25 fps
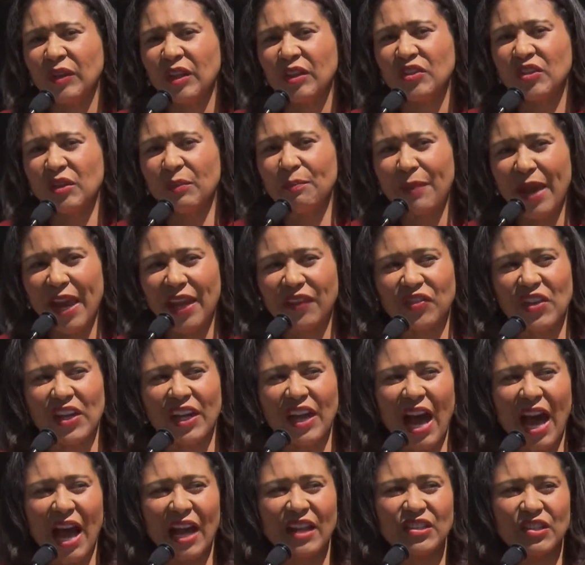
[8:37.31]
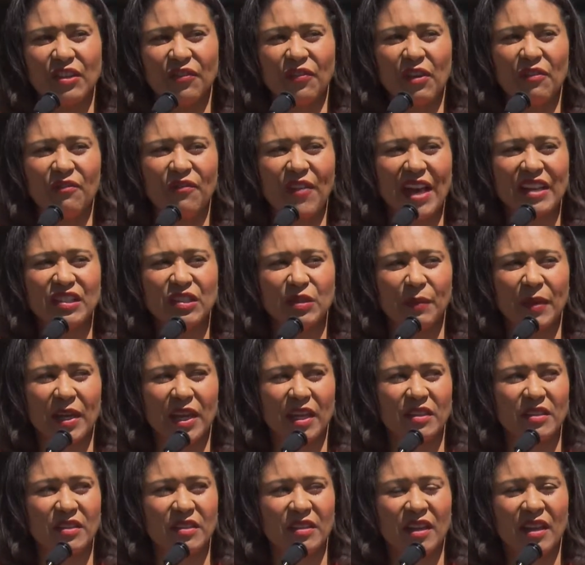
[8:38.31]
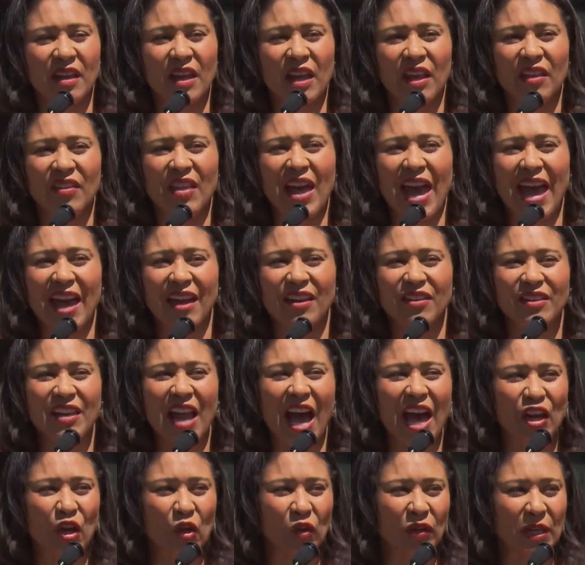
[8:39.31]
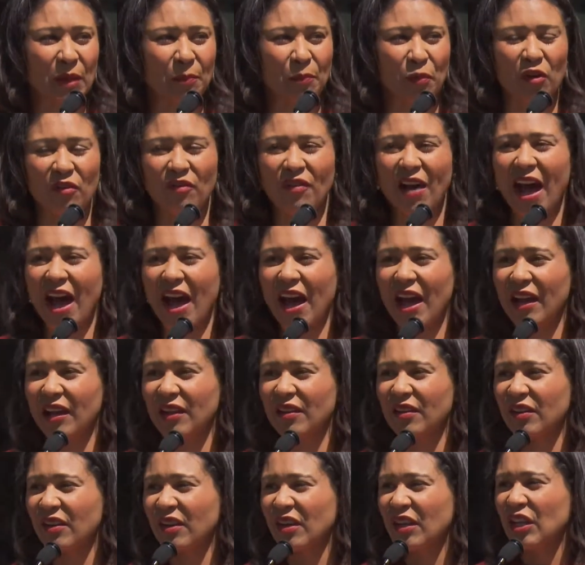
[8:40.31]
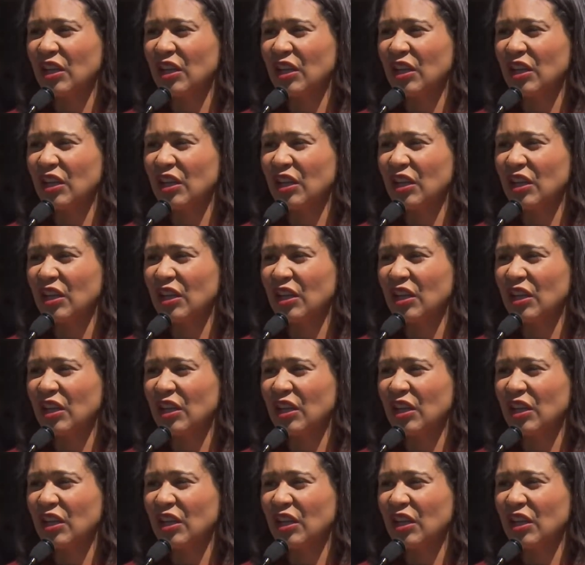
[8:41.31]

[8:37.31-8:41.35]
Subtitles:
to make the kinds of investments that not only provide,